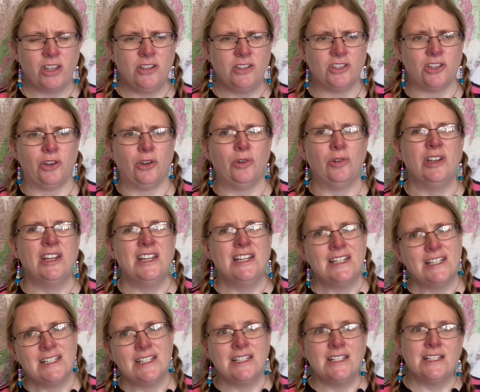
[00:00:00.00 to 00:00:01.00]
So
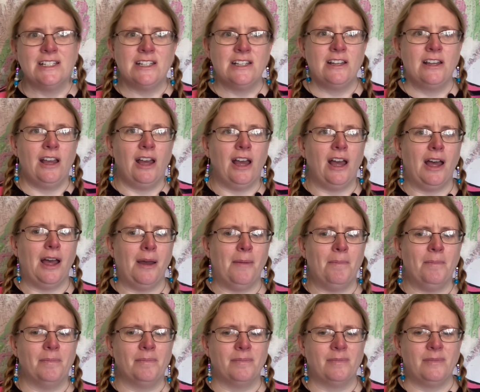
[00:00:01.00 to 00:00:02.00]

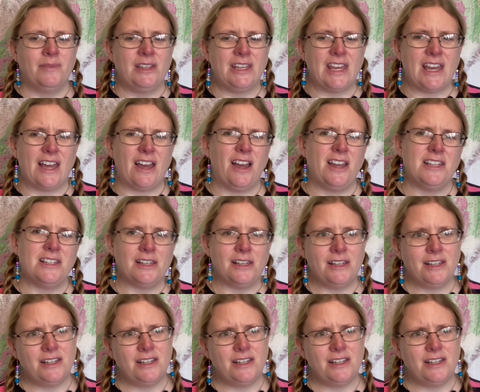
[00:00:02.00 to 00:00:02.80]
yeah,